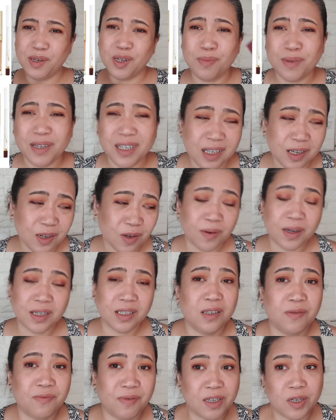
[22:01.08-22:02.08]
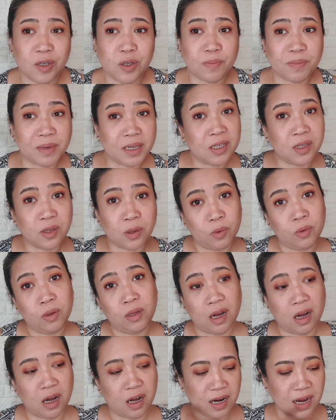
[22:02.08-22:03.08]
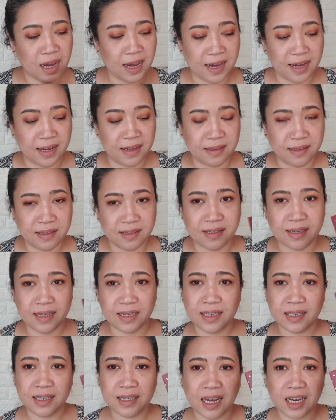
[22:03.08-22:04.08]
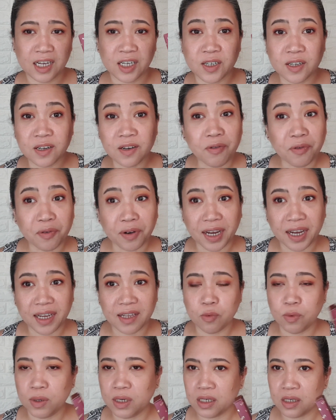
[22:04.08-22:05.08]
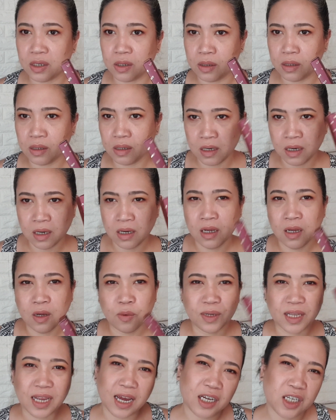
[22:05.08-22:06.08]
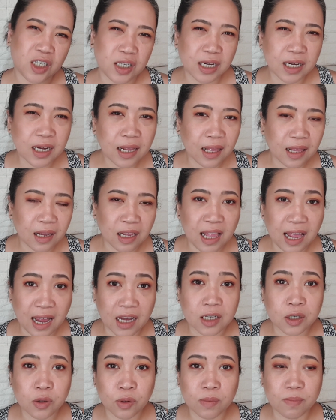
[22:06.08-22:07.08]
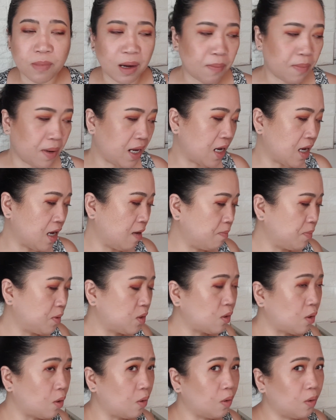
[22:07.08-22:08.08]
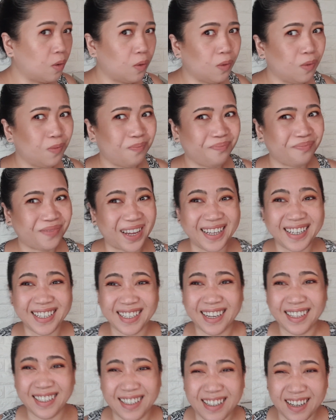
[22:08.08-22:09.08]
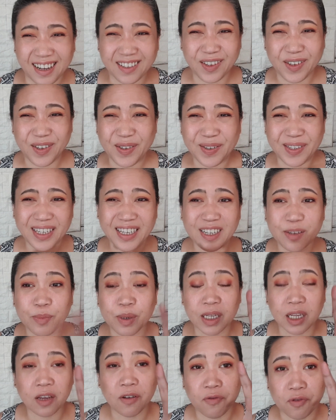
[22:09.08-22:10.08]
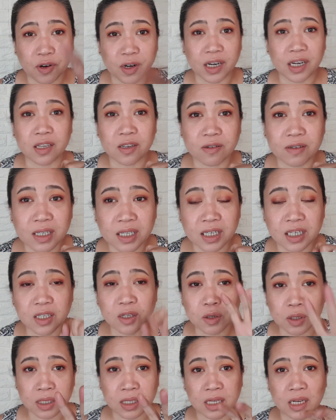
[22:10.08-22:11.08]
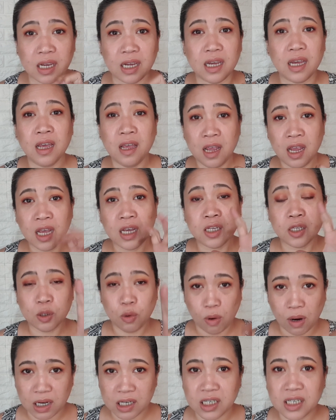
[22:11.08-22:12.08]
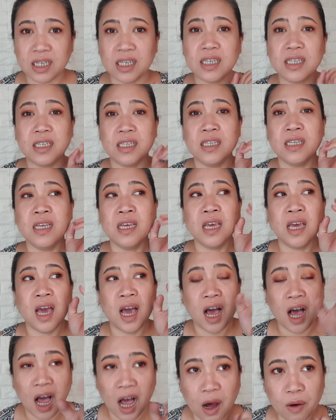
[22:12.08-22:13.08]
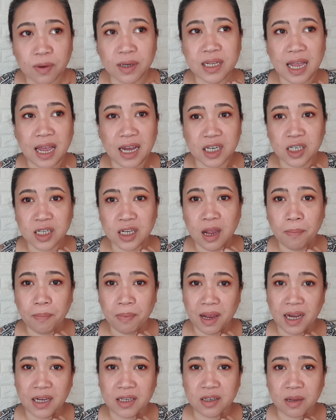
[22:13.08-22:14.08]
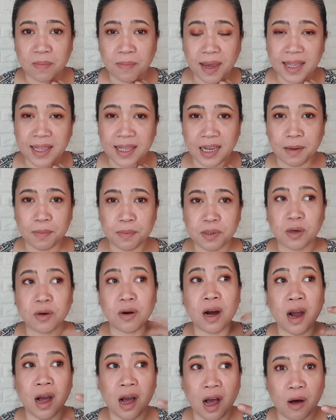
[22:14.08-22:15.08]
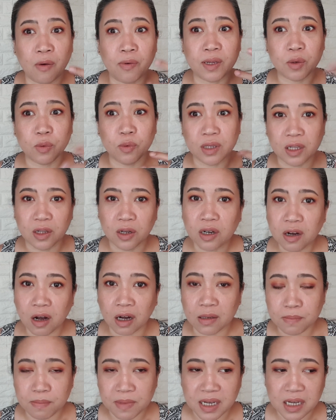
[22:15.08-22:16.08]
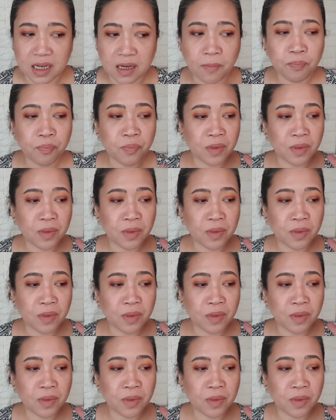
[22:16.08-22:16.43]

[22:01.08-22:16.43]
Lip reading: me know, because I don't want this video to be so long, and this is actually red, which would actually clash with my makeup, so I decided not to use it. But if you're interested to see swatches, how it actually applies on my lips or how it would look on me,